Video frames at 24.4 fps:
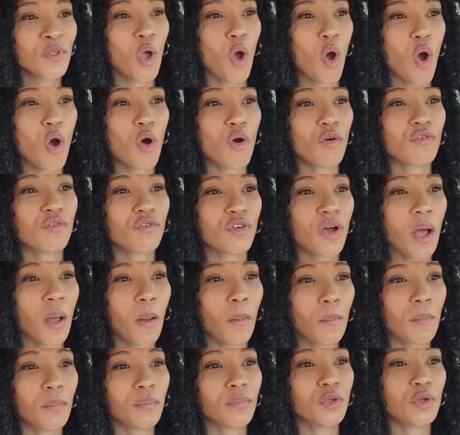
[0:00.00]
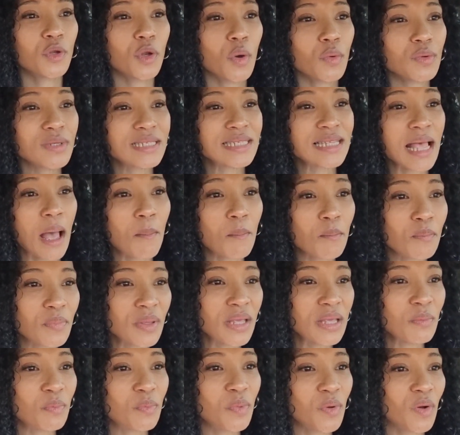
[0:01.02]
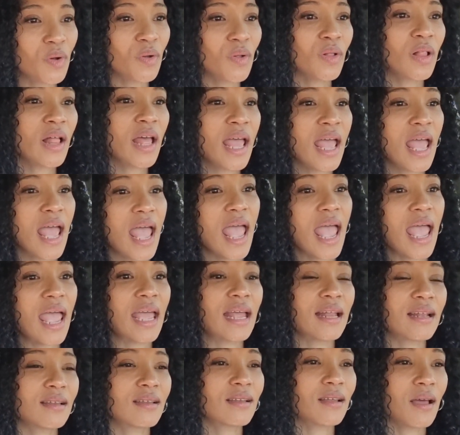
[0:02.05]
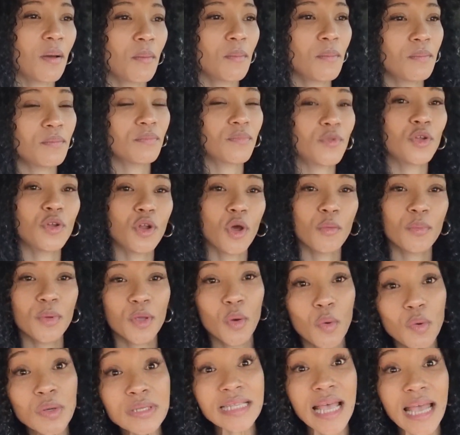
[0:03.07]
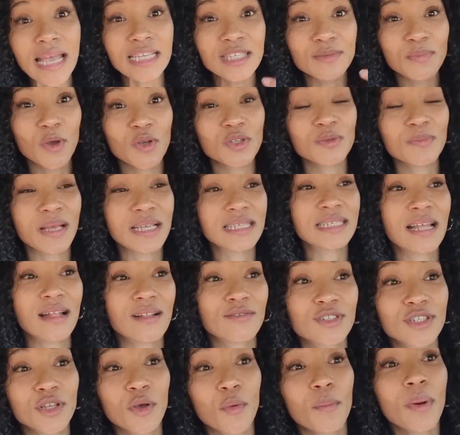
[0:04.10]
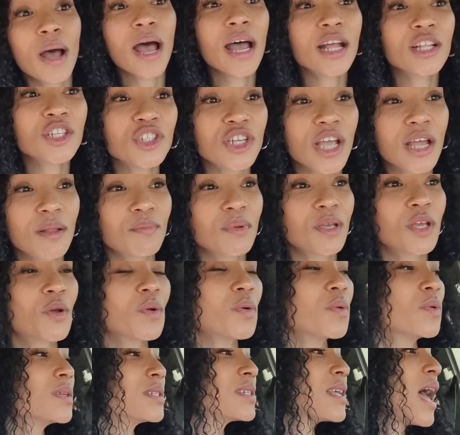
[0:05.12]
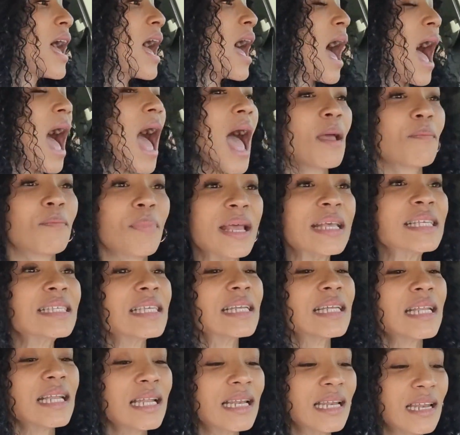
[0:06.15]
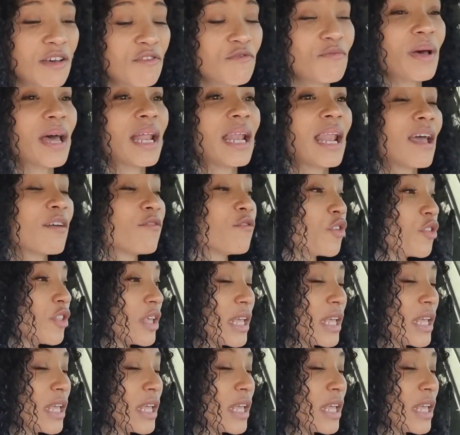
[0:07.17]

of um, you know some people and um, you know because I expose myself so much and because I basically live my life on